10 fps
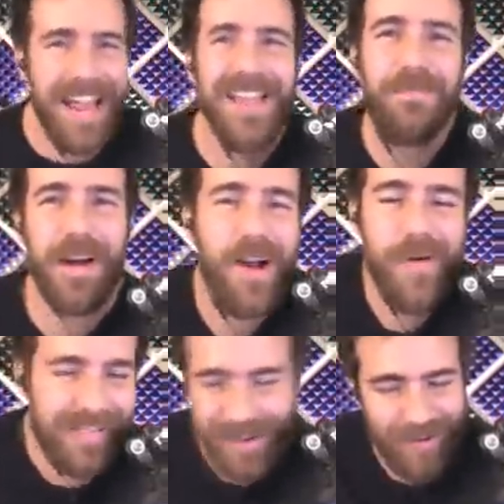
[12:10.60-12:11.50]
eat his
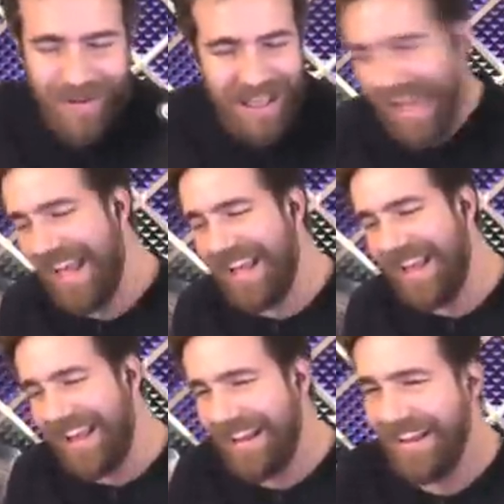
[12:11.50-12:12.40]
burger with you.
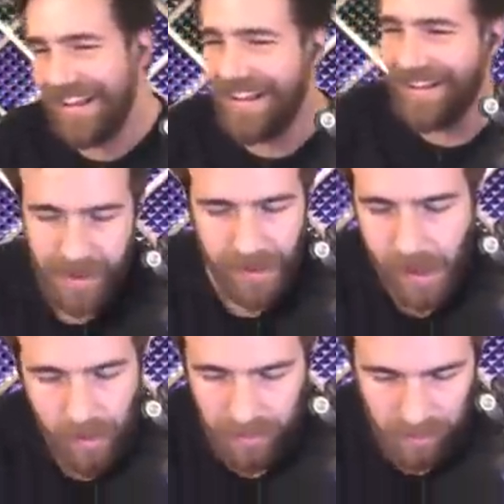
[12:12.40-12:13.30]
Hey. He
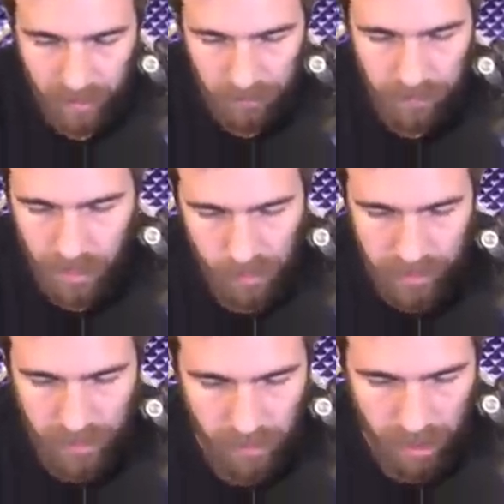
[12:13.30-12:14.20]
gonna eat his
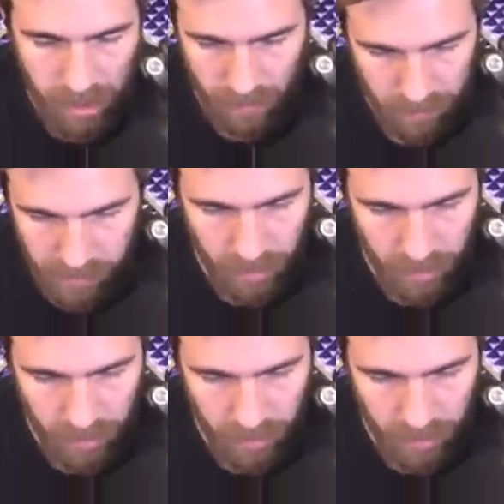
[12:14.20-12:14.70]
burger